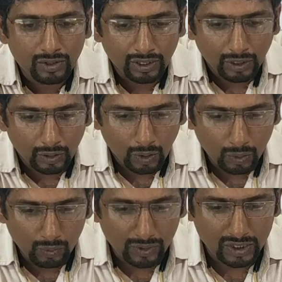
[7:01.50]
is going to
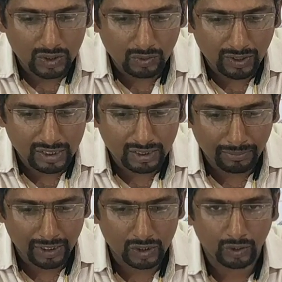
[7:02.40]
downwards towards the
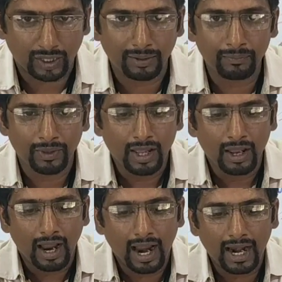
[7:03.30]
mesoderm,
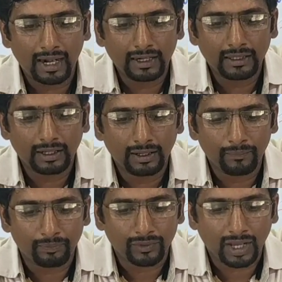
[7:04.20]
and
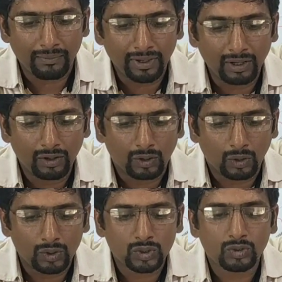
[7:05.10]
coming
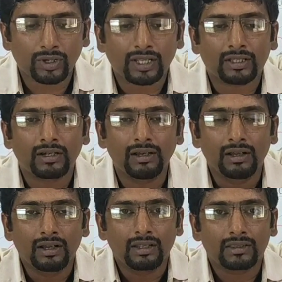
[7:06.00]
close
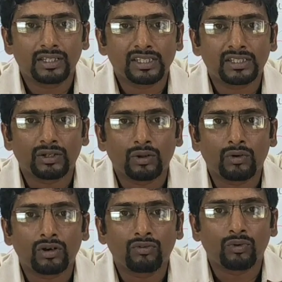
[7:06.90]
together, these
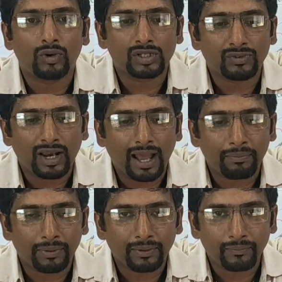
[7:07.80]
neural folds will
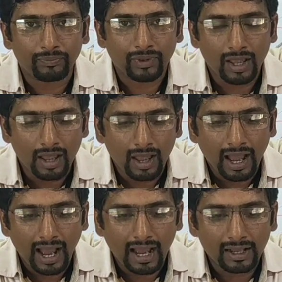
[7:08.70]
happen.
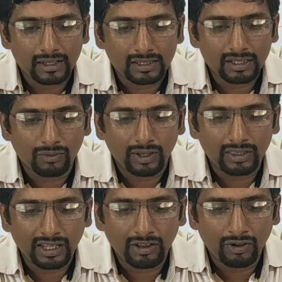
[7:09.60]
So
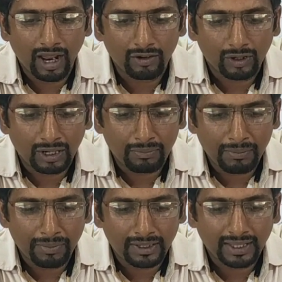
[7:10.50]
one thing you have to
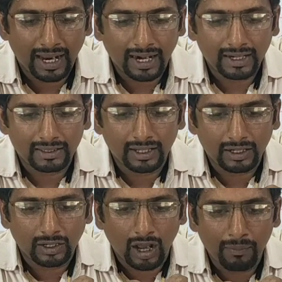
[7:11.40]
remember, that
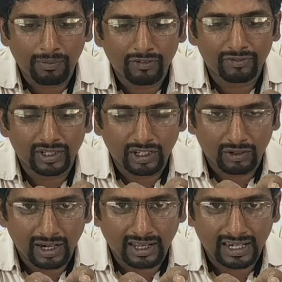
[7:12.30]
the top of the
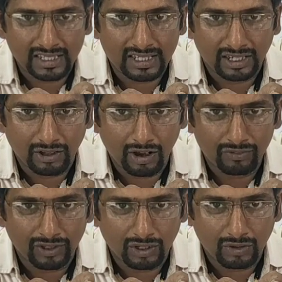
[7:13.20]
neural crest of
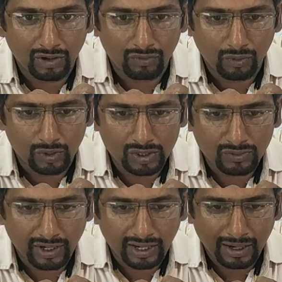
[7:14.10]
the neural folds
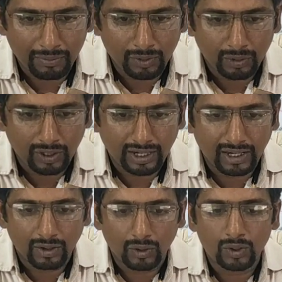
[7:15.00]
will come
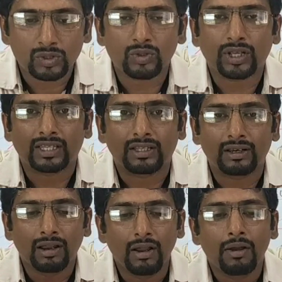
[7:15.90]
to close
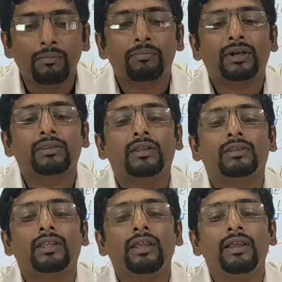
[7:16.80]
together, but
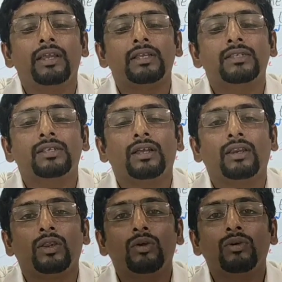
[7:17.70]
the thing
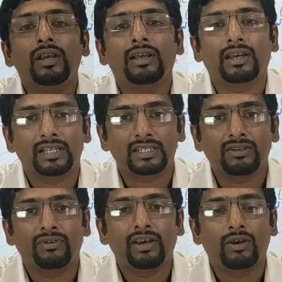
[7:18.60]
is, neural crest
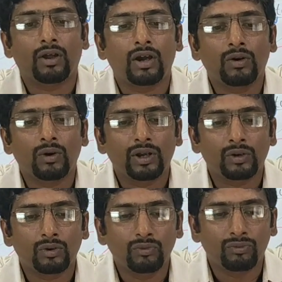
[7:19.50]
will not
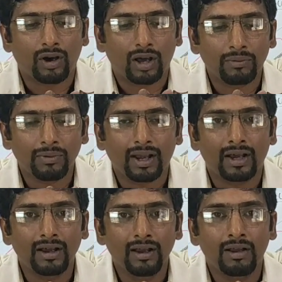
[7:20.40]
going to form
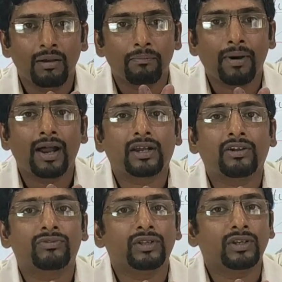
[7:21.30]
a part
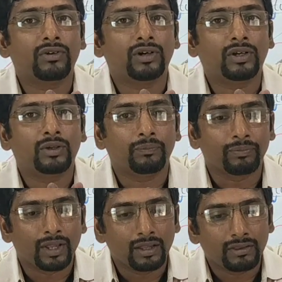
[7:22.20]
of the neural
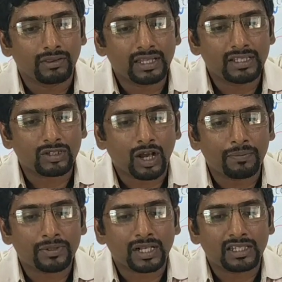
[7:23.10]
tube. These
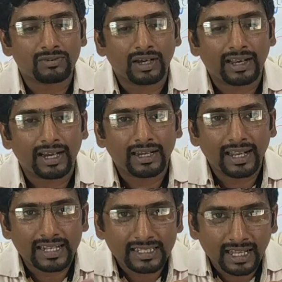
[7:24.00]
top cells will get
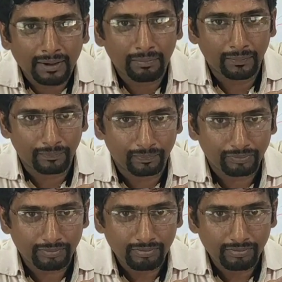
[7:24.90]
escaped.